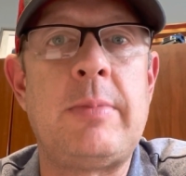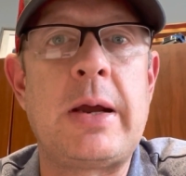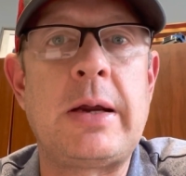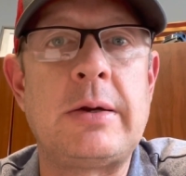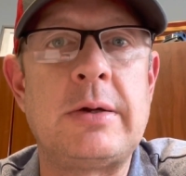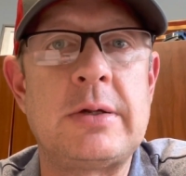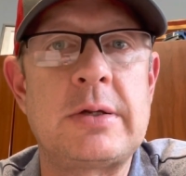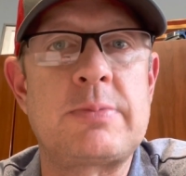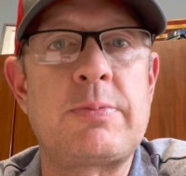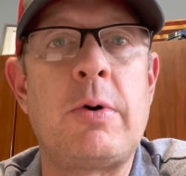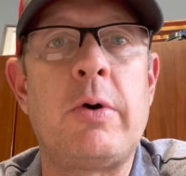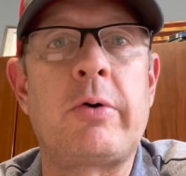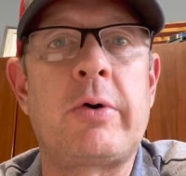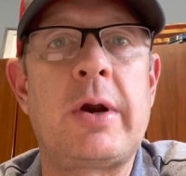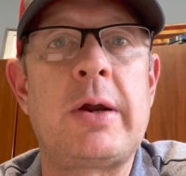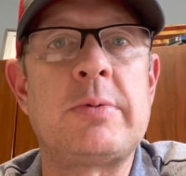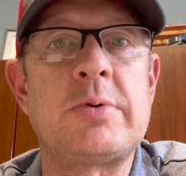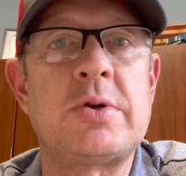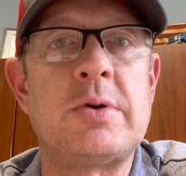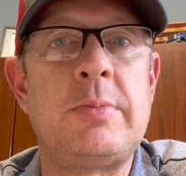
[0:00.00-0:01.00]
maintenance
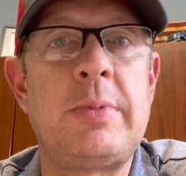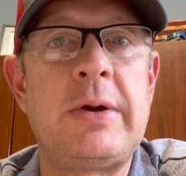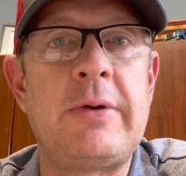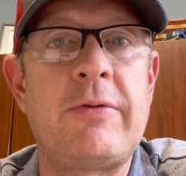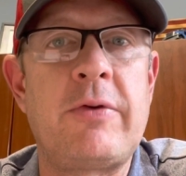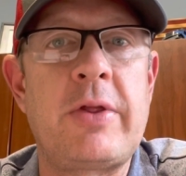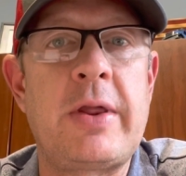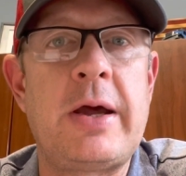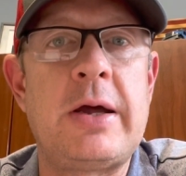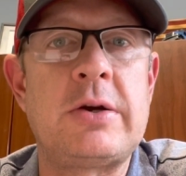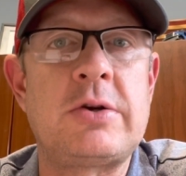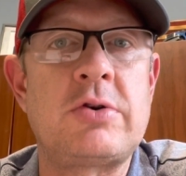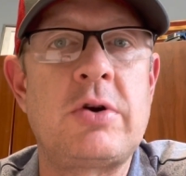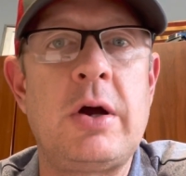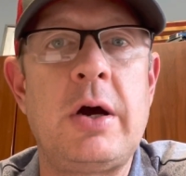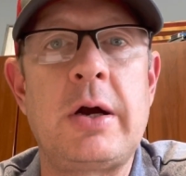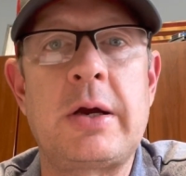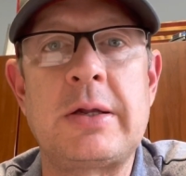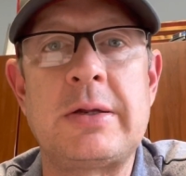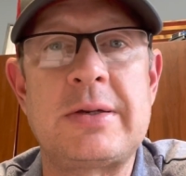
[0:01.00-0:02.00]
program should be for that
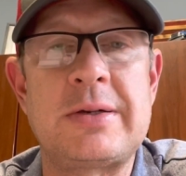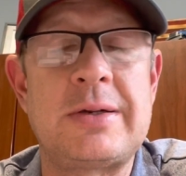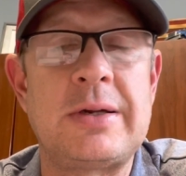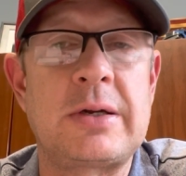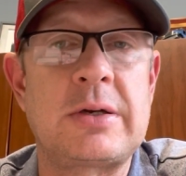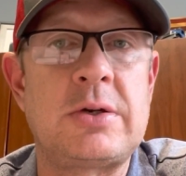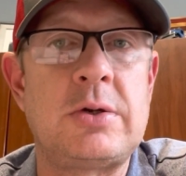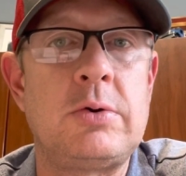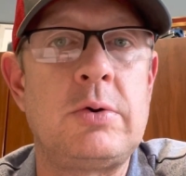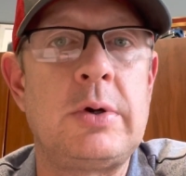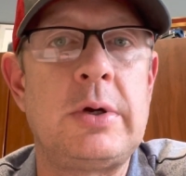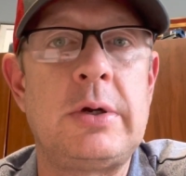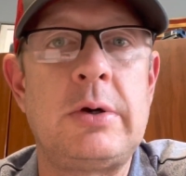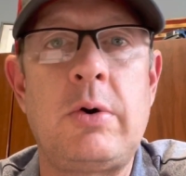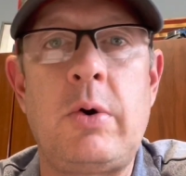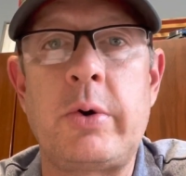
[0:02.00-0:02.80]
truck and stick to it.